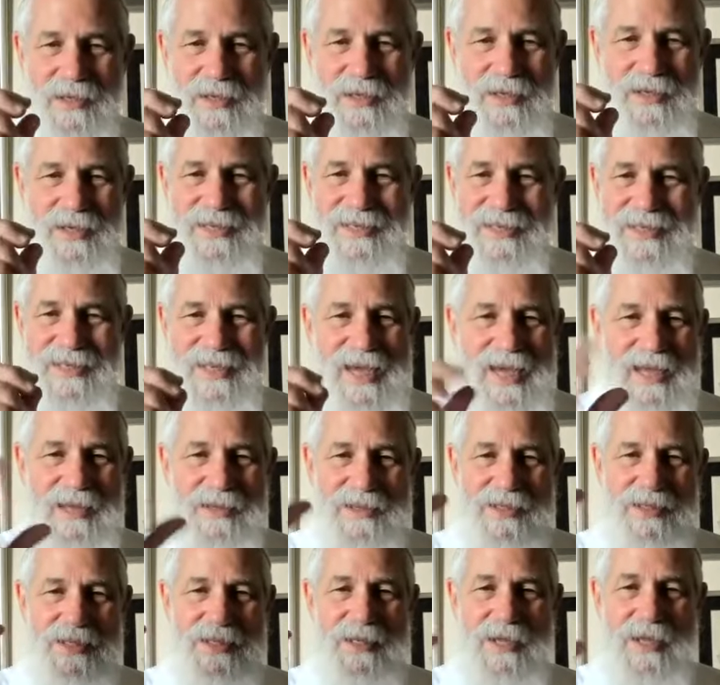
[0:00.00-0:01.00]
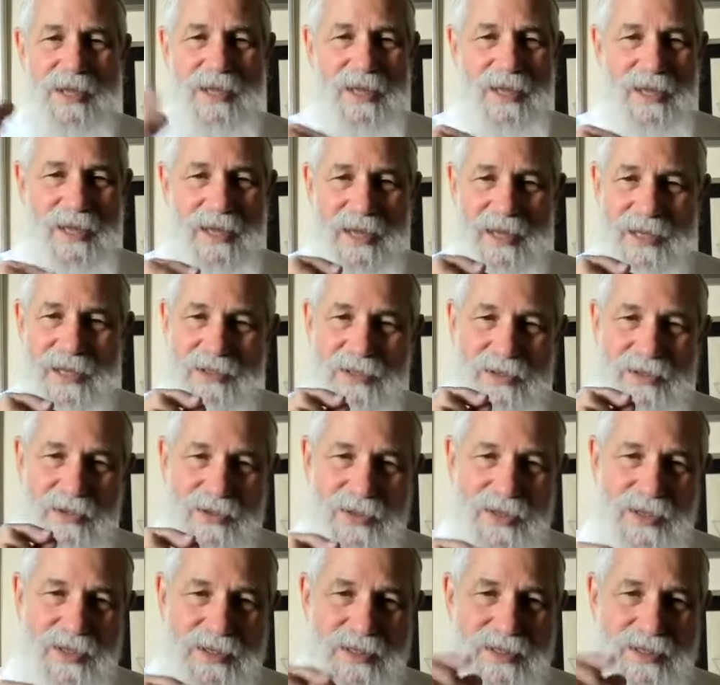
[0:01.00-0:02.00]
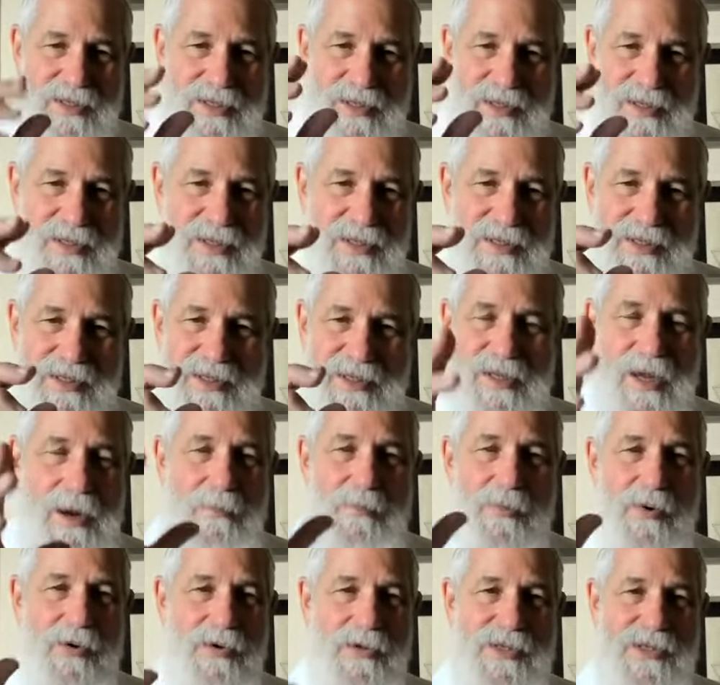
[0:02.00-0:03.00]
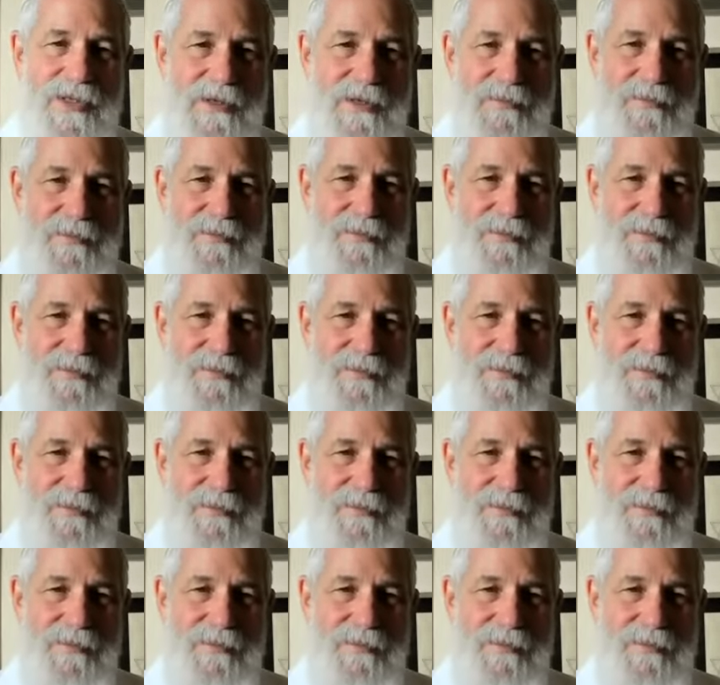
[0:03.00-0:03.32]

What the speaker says: condensed into these numbers.